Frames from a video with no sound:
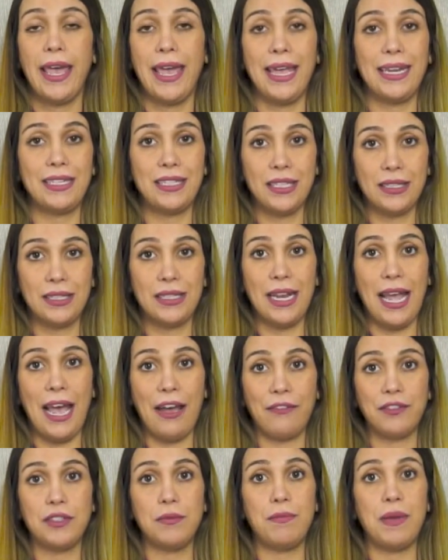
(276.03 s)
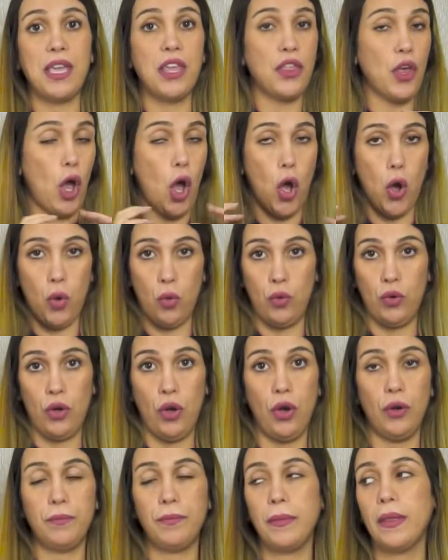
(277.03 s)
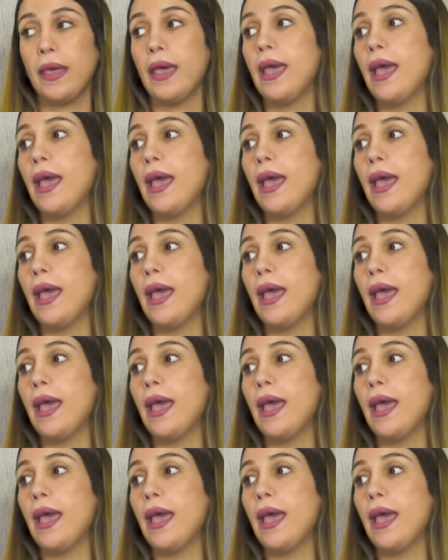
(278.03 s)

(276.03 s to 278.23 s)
It doesn't have to be the whole lot.